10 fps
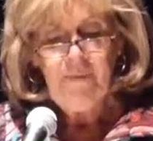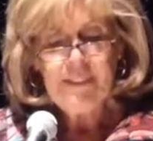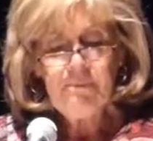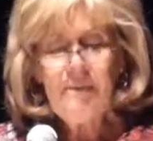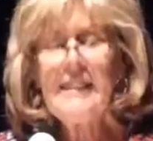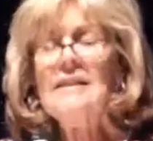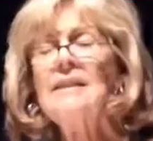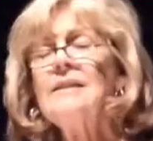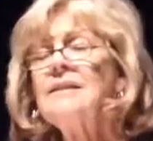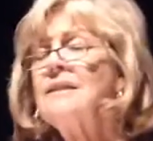is
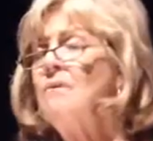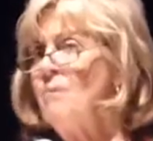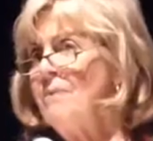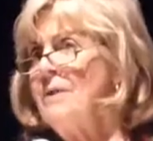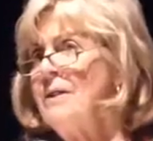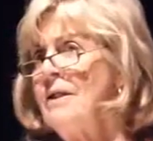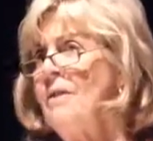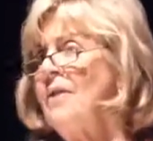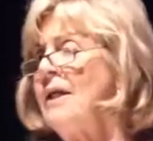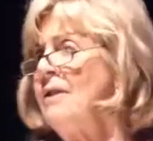beginning to see women
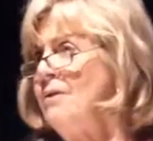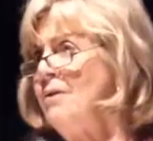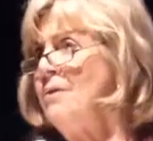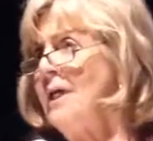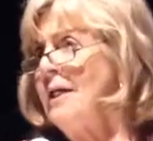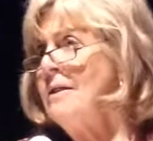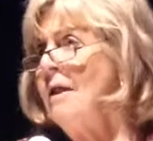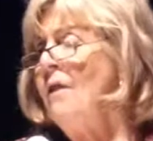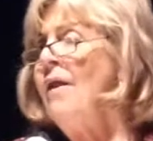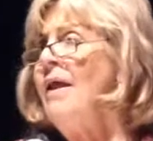in a new light
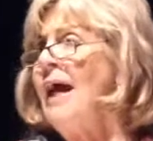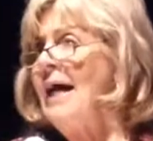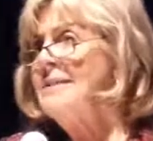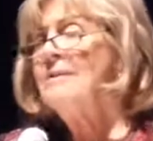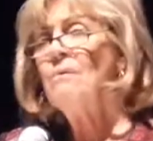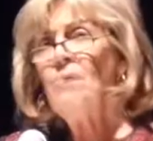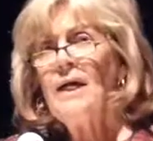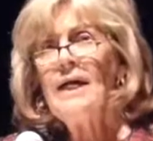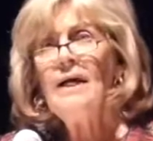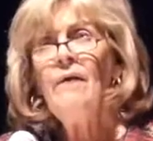as the
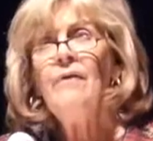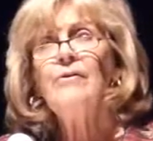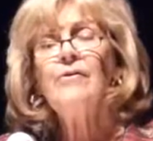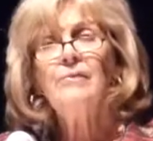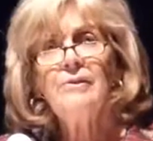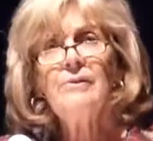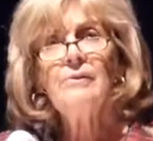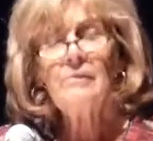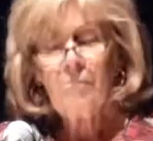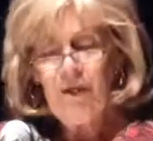way to
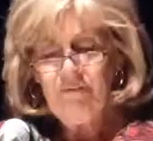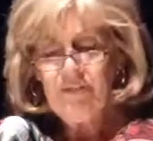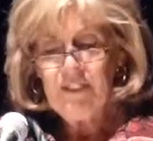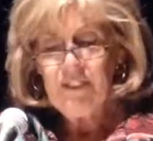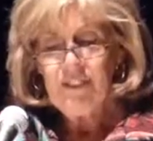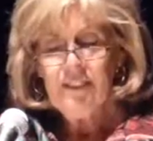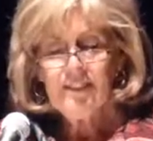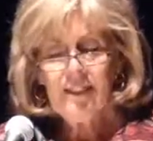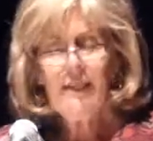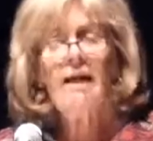reduce poverty,
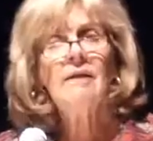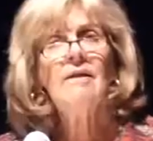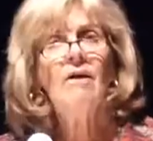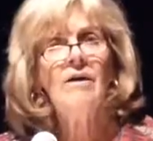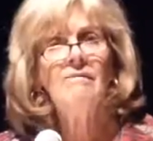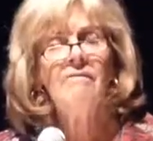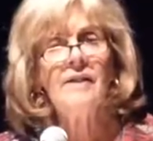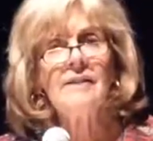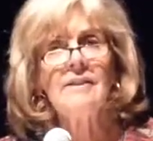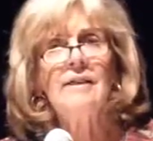to cut
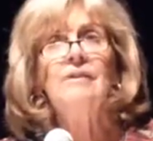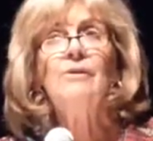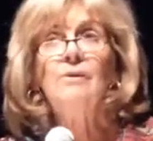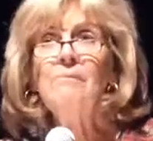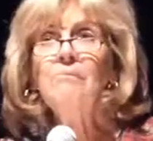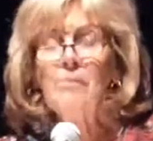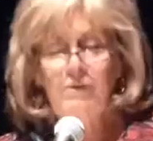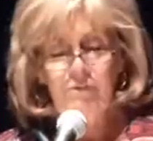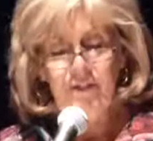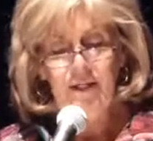conflict, to
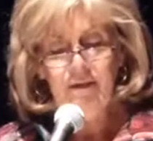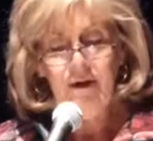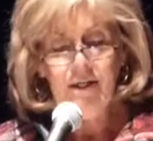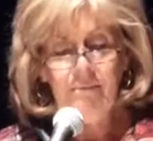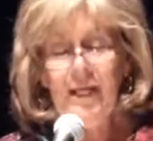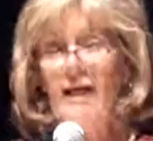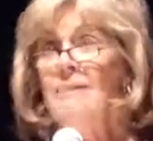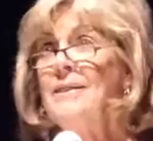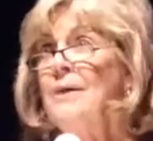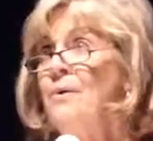improve the economy. I
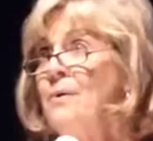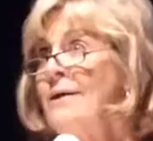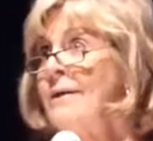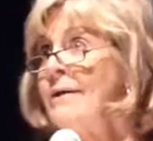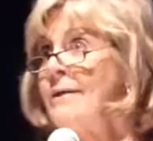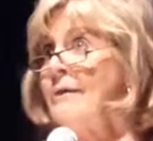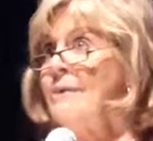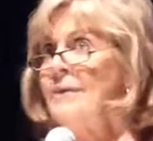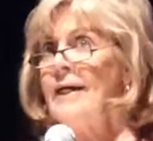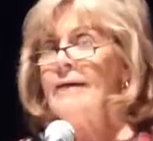mean, who can argue
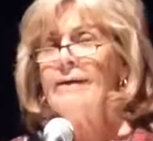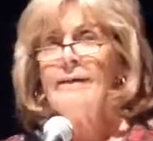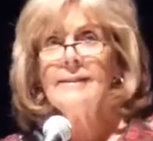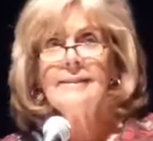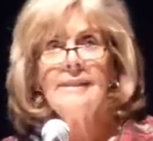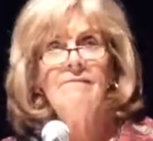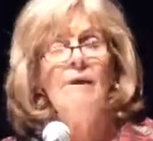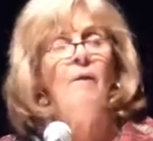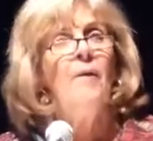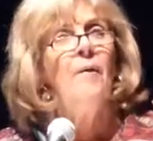with that kind of stuff?
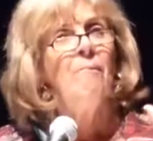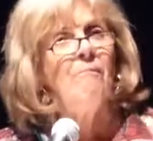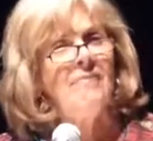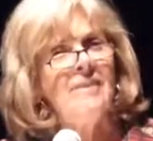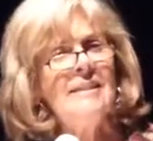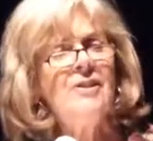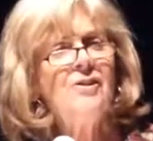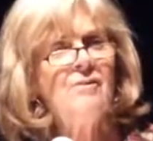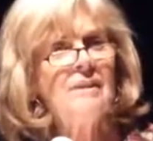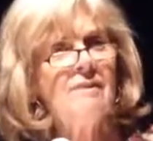
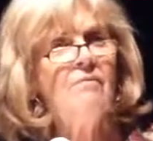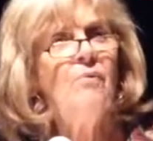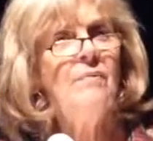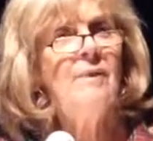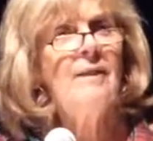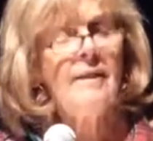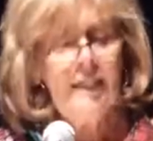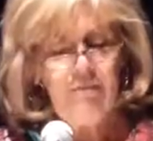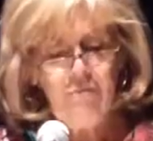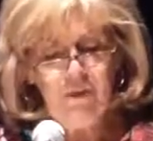Centuries of women have